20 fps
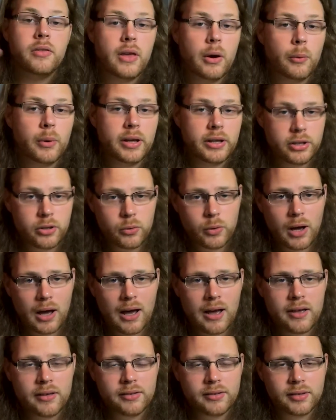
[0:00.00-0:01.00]
that way you
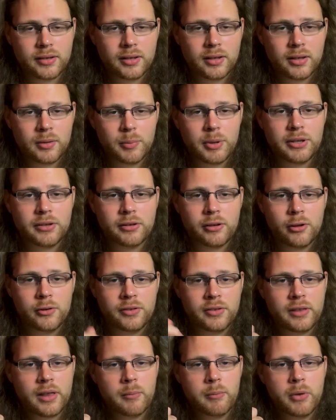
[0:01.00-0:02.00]
guys can be as close
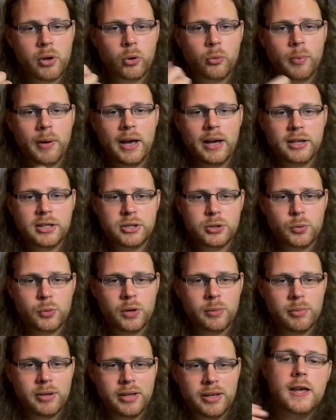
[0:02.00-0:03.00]
to that milk bag as you want
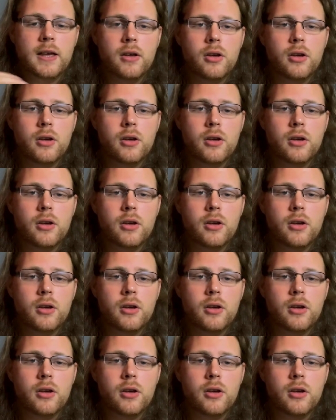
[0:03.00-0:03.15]
to be.